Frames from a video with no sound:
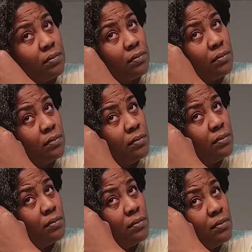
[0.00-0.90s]

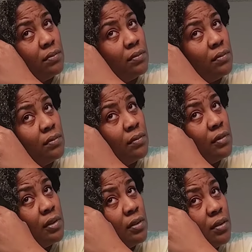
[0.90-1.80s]

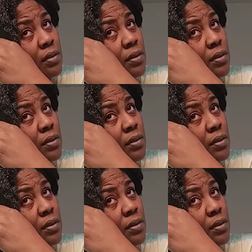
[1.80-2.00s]
Nobody speaks.